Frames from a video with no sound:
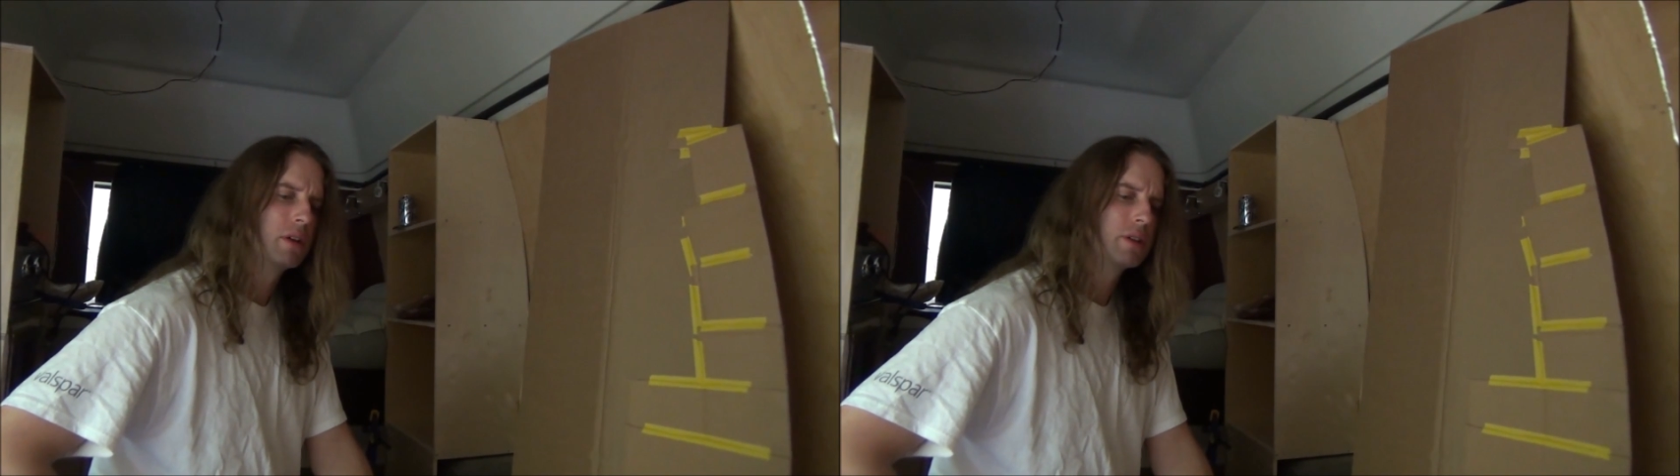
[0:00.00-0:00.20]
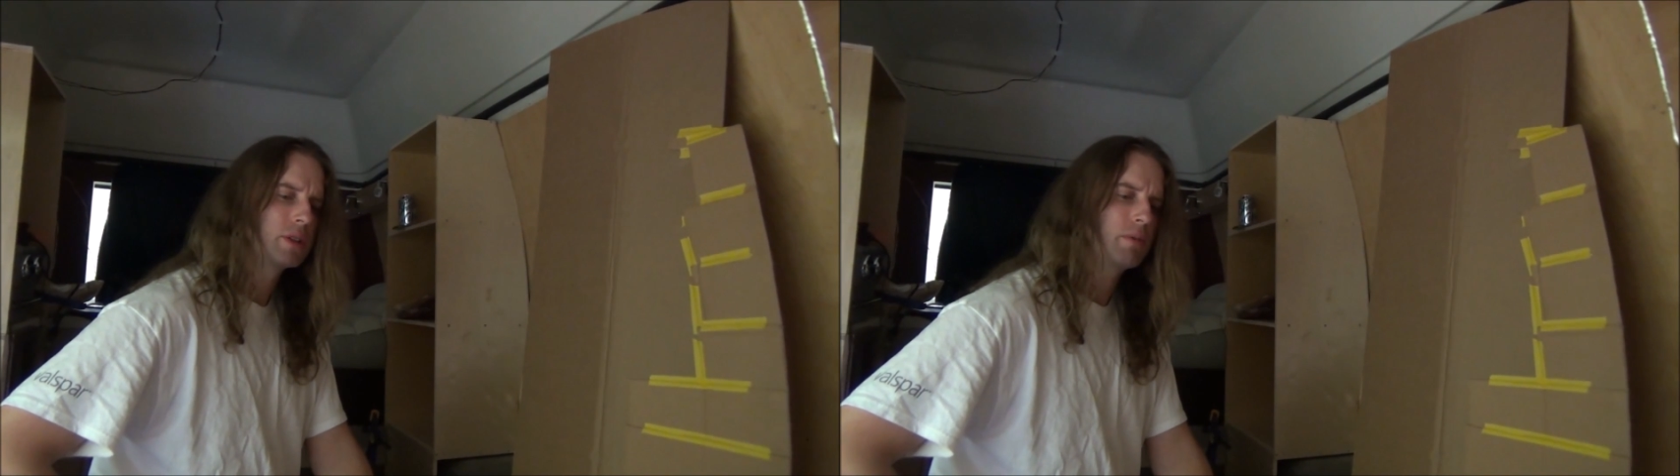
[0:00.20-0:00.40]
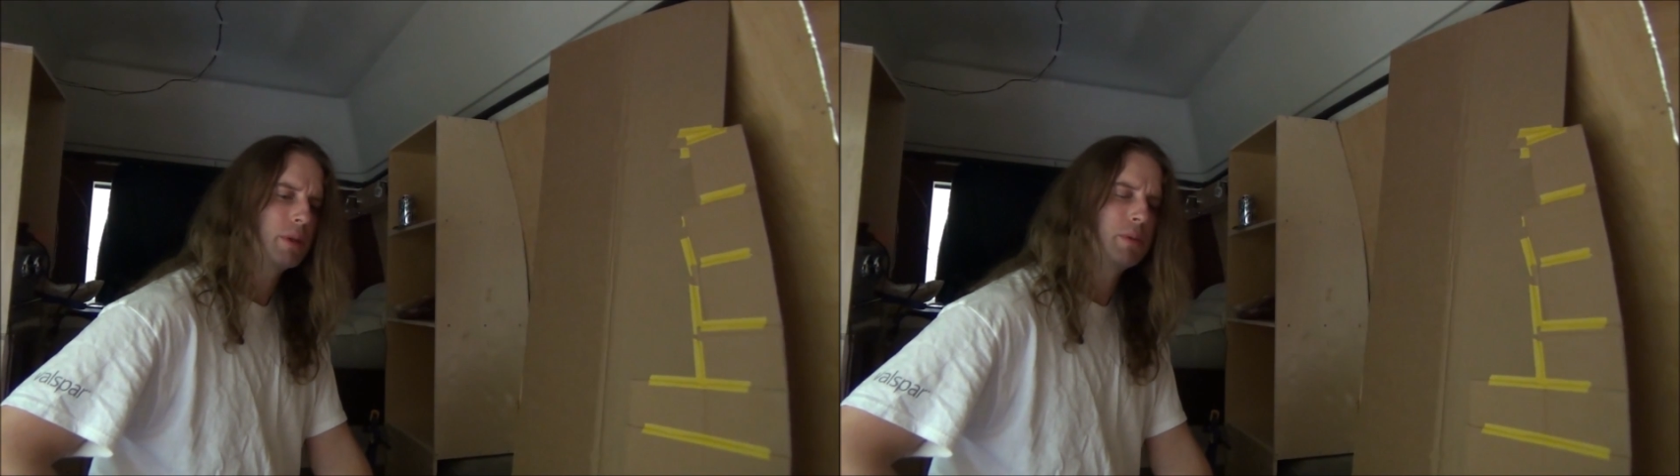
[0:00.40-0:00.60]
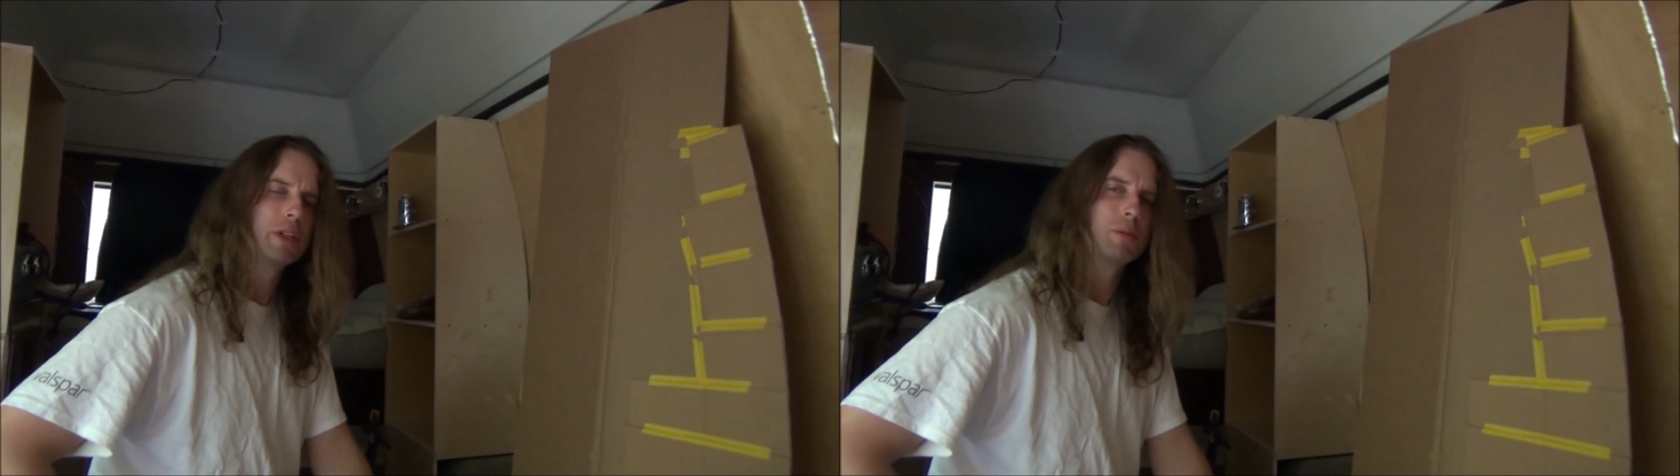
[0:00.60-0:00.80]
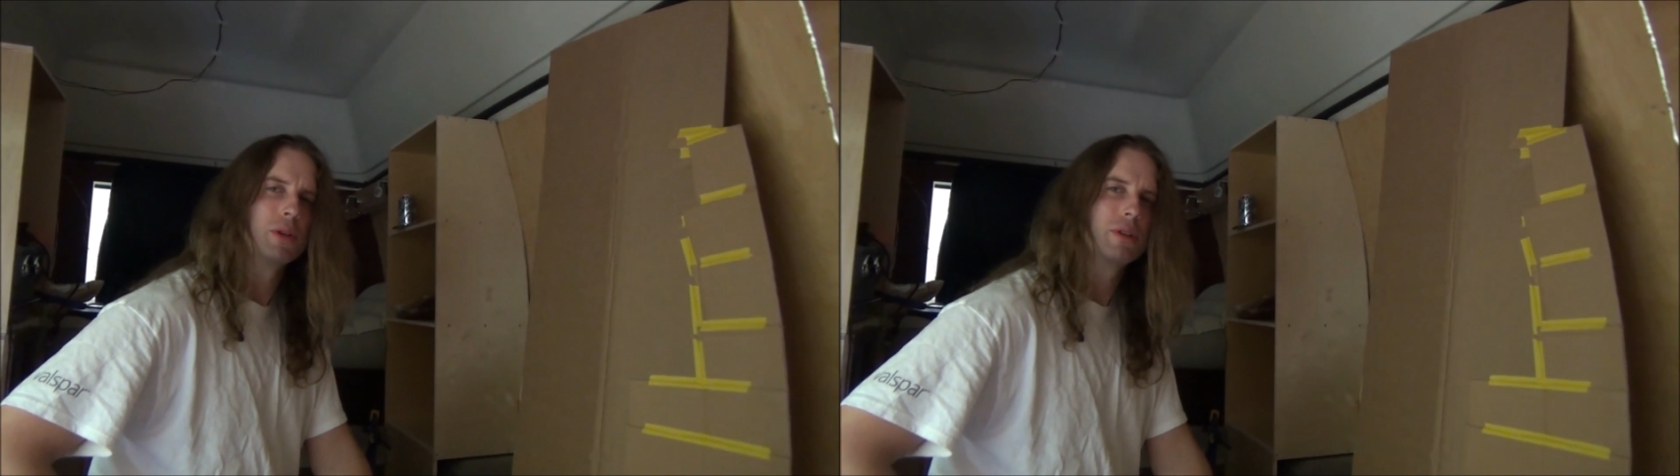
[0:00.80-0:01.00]
somewhat
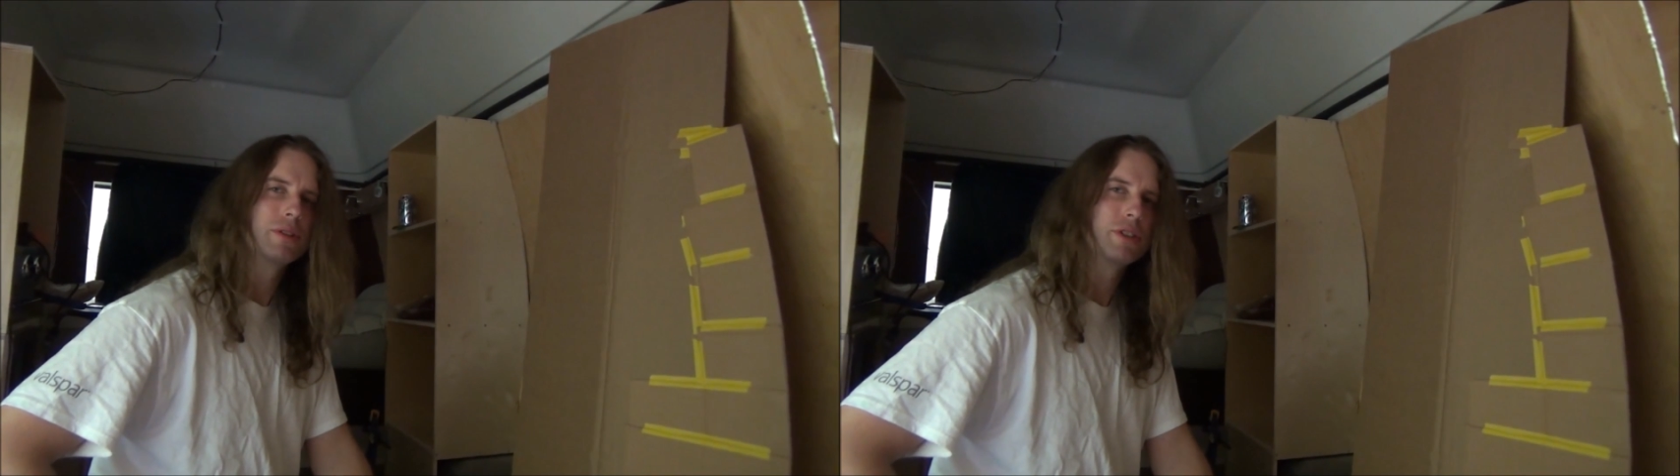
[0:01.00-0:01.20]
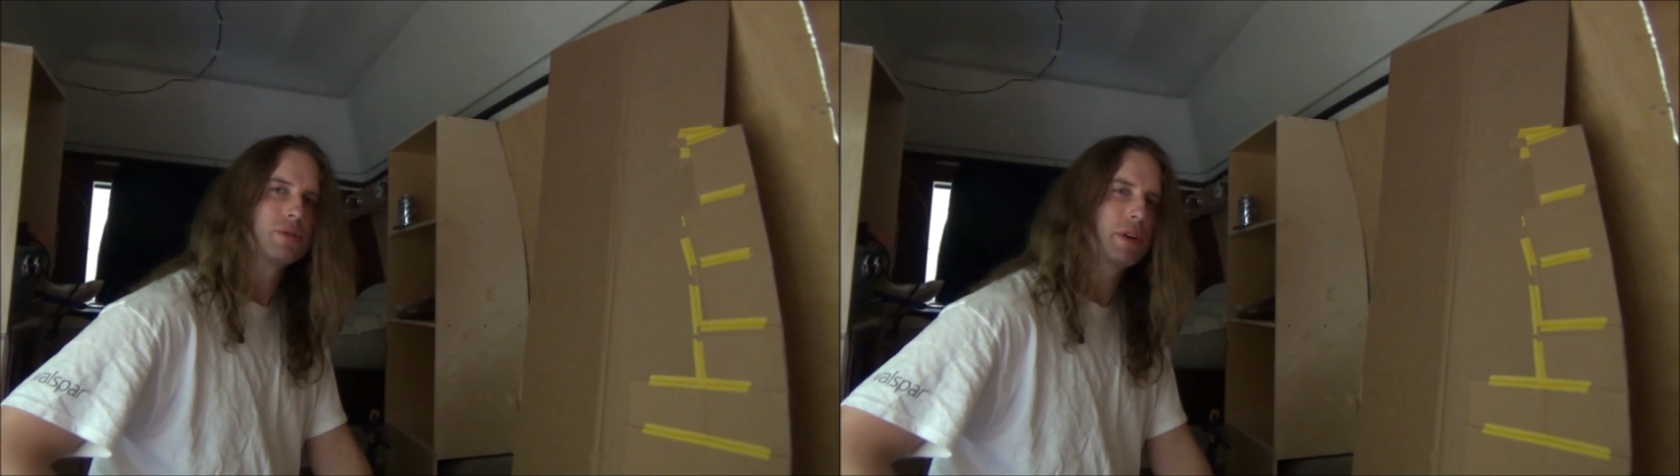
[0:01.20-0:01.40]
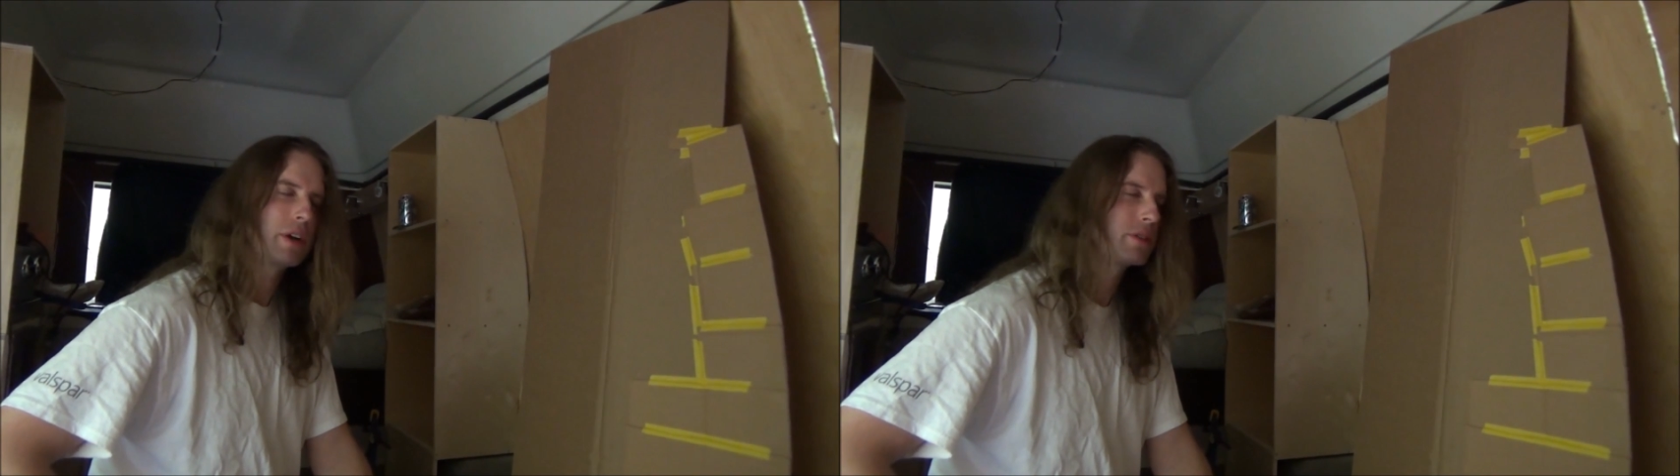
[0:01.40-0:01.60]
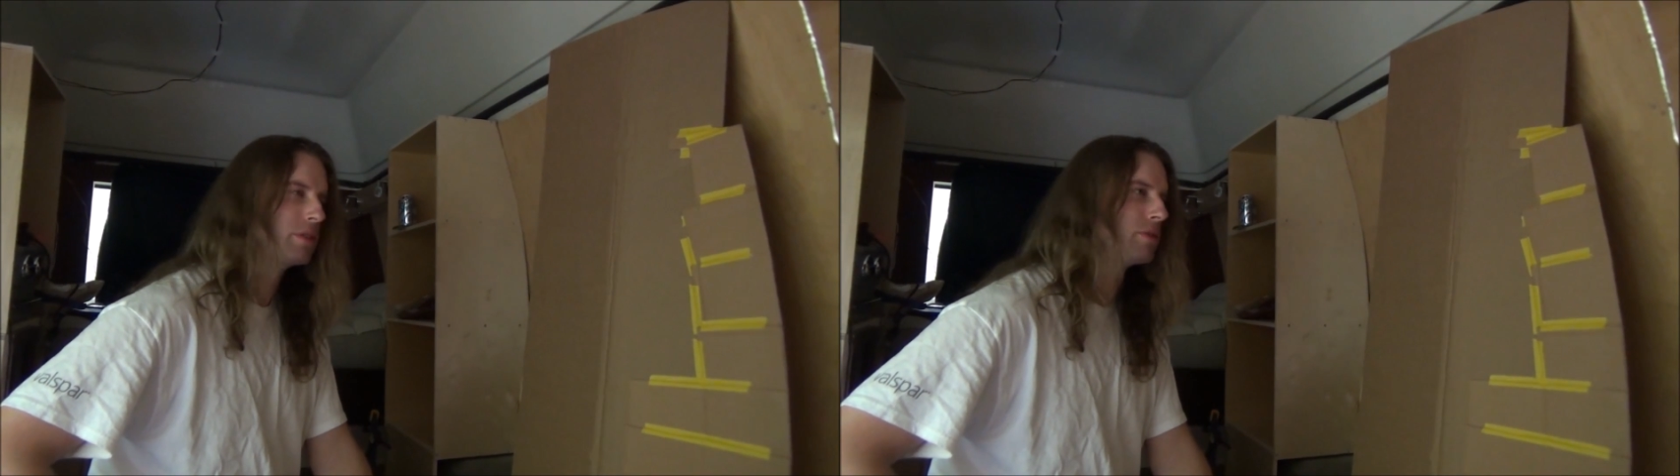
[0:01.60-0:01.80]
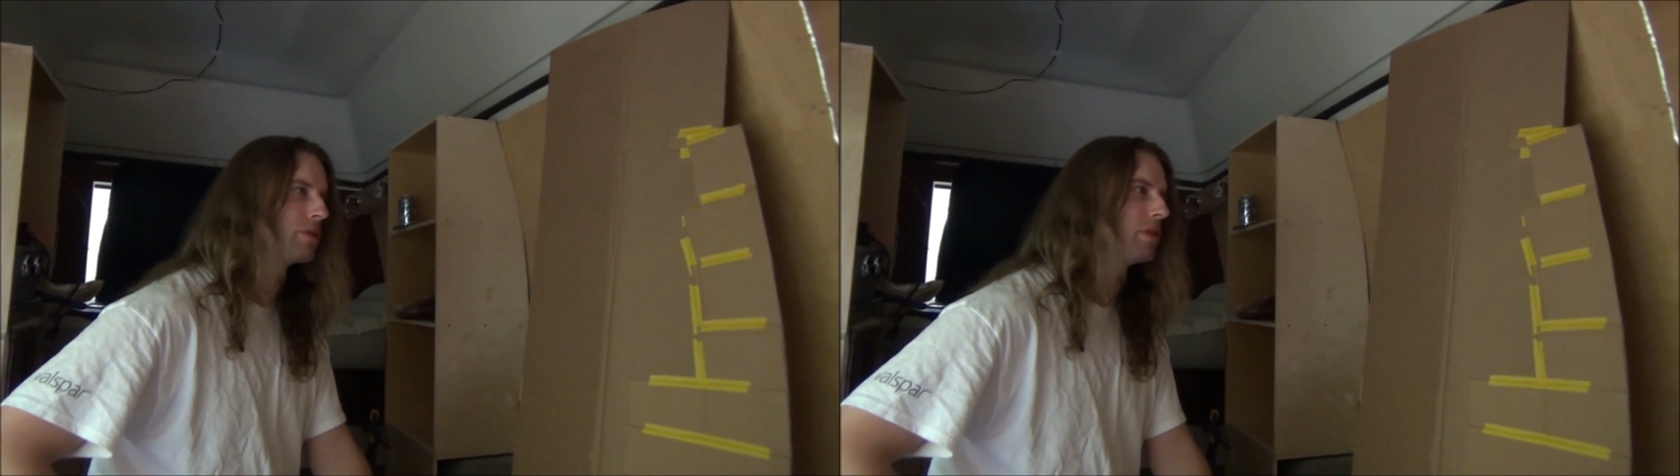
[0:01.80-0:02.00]
minimal
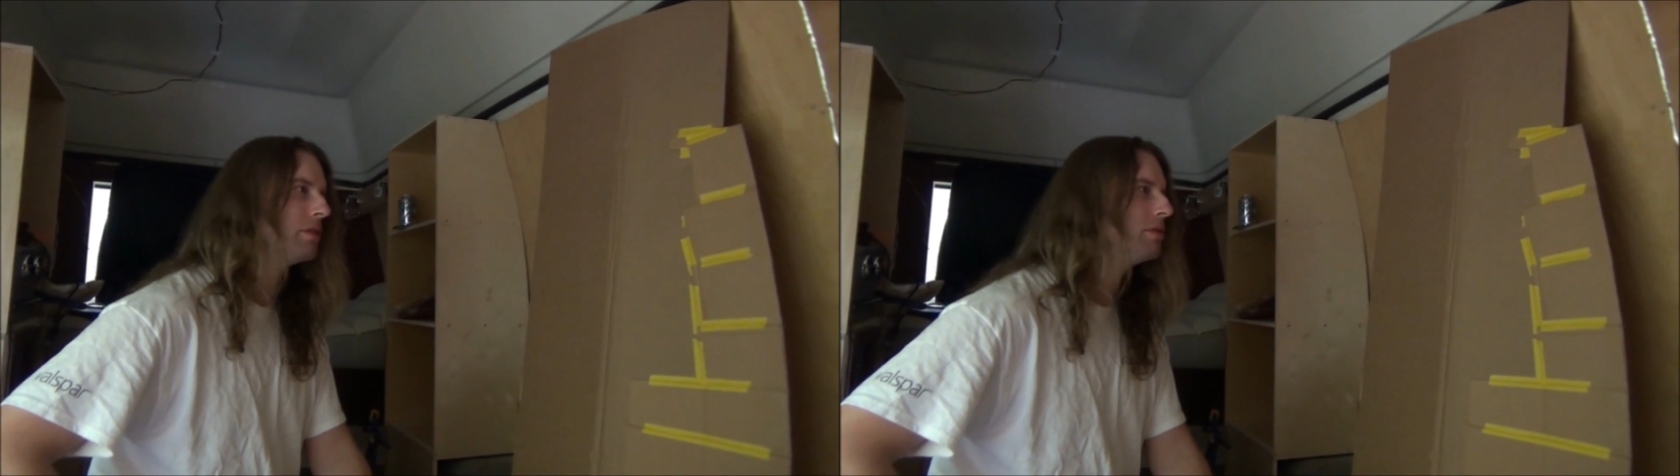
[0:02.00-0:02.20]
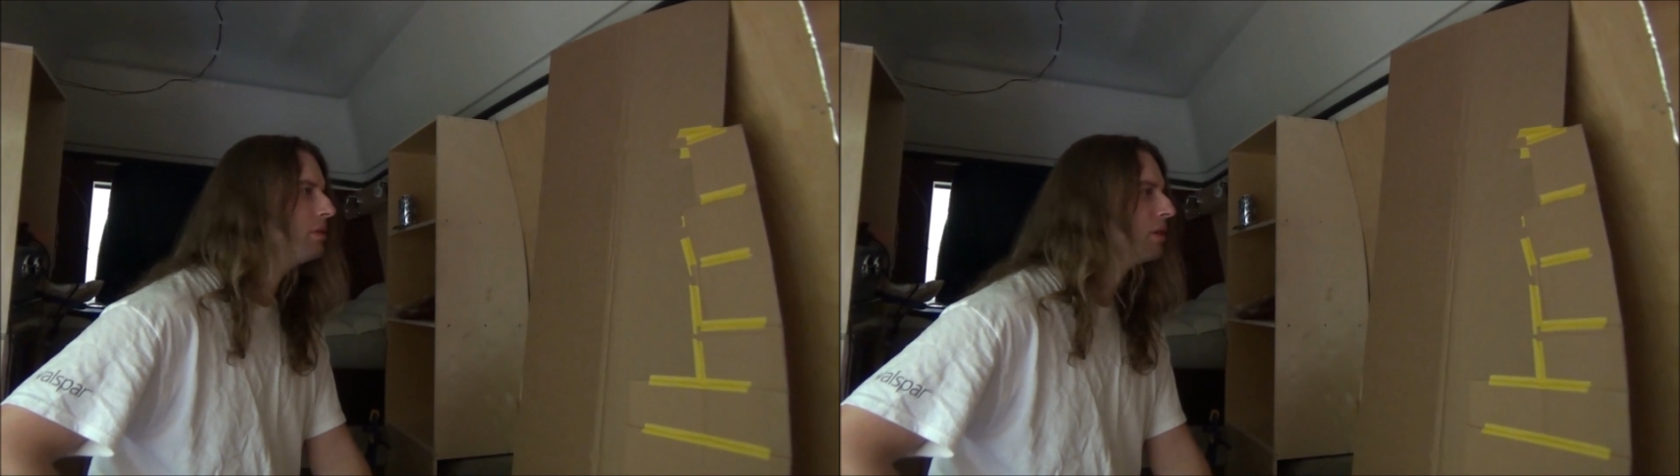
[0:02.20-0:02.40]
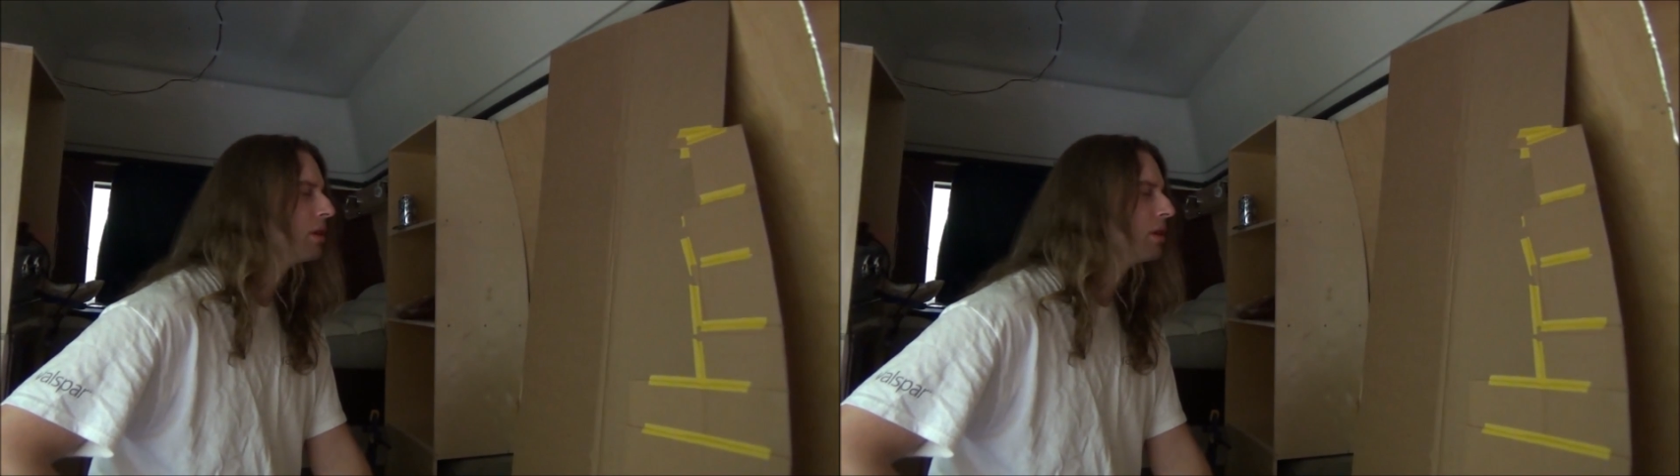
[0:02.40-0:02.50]
distractions and